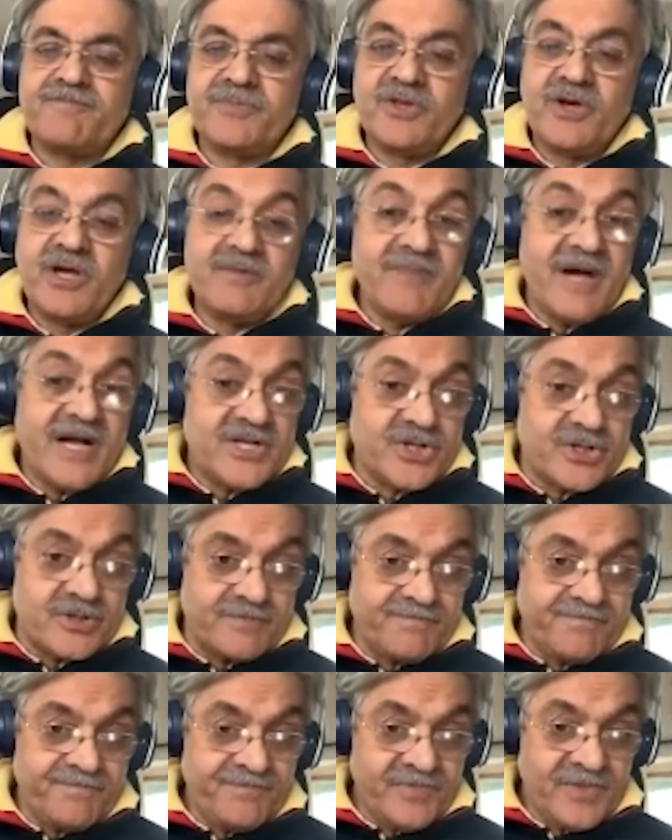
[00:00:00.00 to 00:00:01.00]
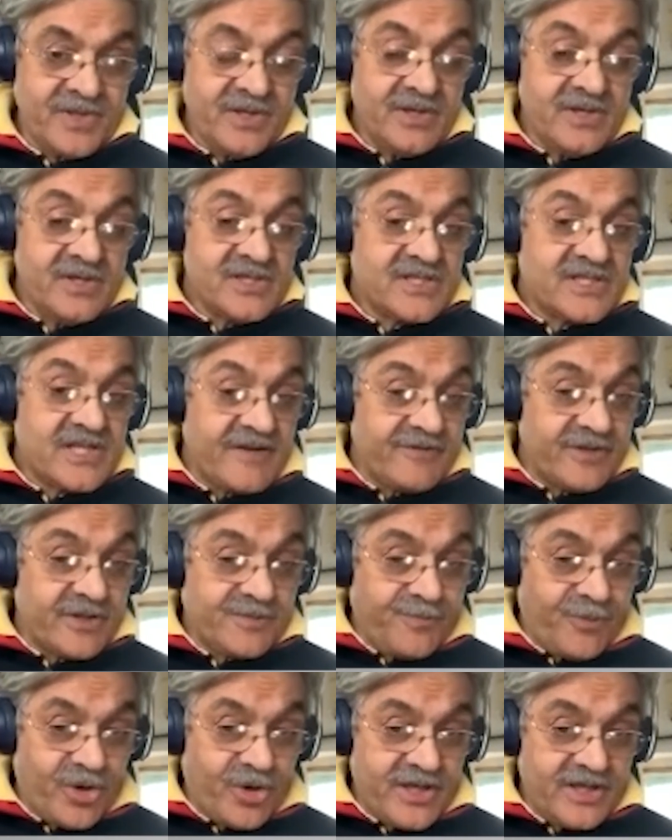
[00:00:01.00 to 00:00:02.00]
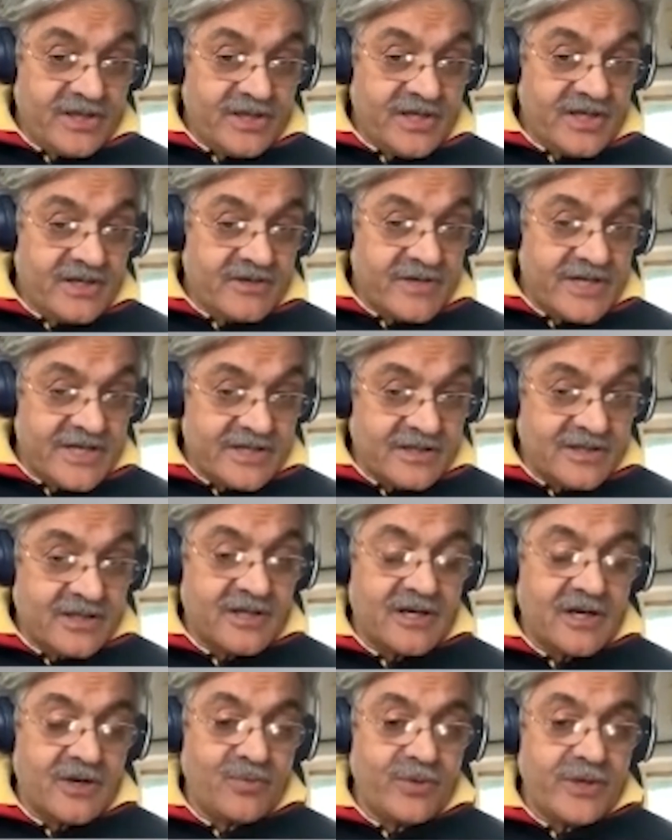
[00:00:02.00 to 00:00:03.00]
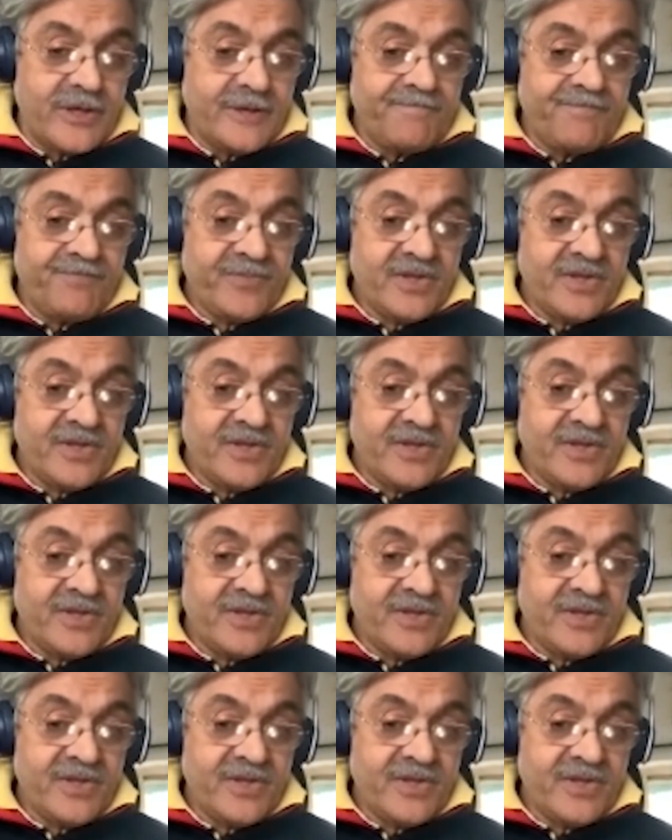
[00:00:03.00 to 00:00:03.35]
Now imagine, 7th morning, they crater the runway.